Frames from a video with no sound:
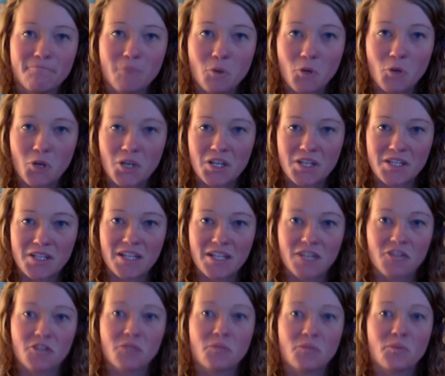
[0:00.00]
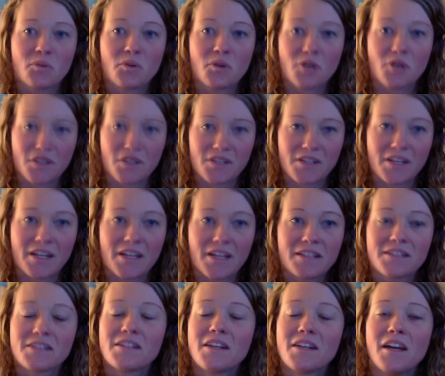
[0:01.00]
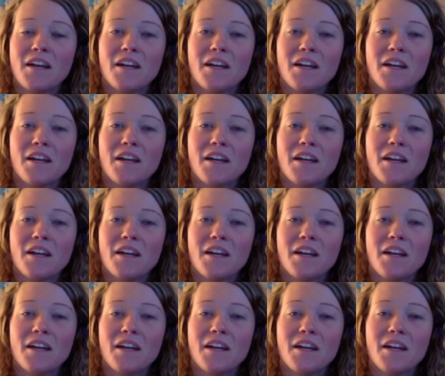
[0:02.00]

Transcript: organization process.